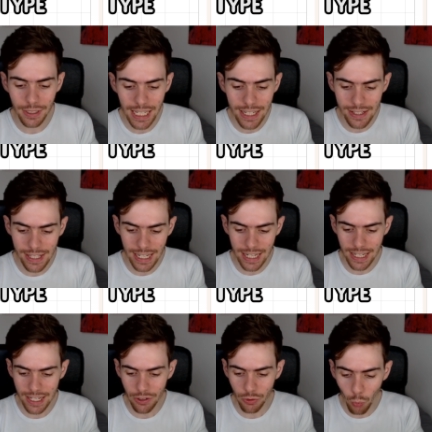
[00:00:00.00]
He's
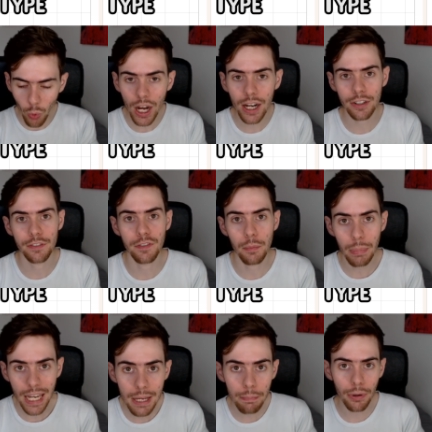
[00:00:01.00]
he worked for
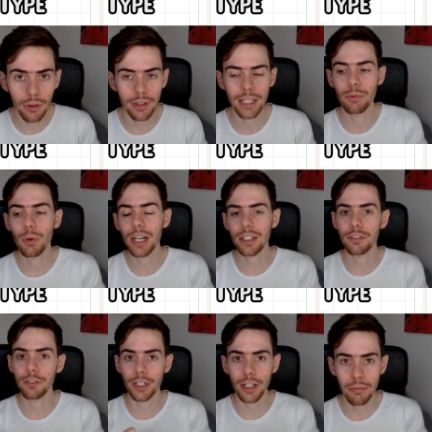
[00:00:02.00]
people, he worked
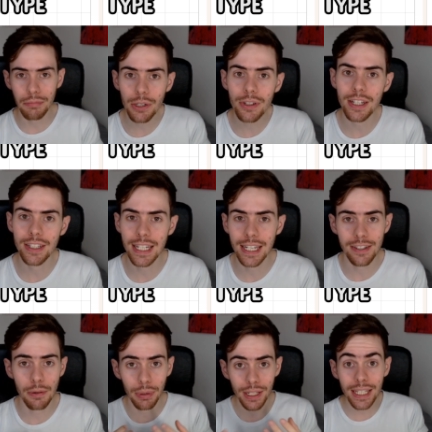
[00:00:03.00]
for a community as
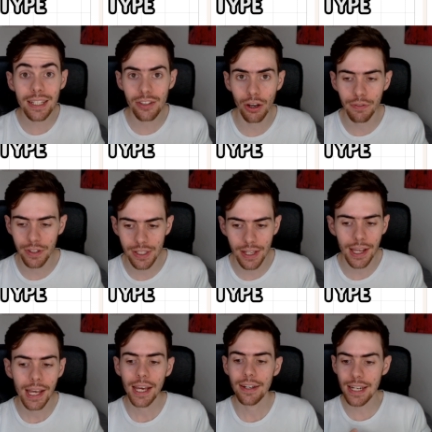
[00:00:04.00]
a police officer
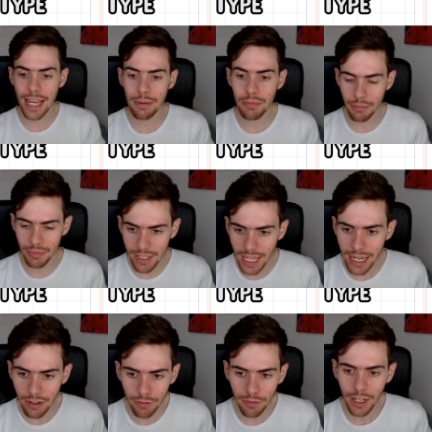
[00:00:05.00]
to keep them
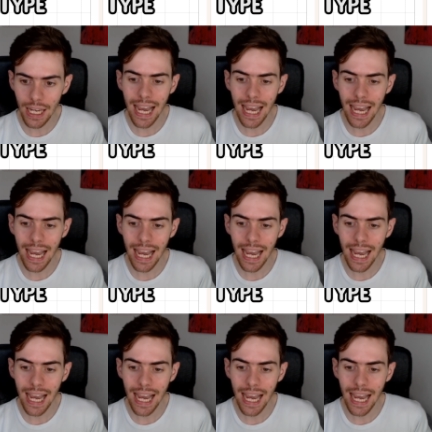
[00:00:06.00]
safe.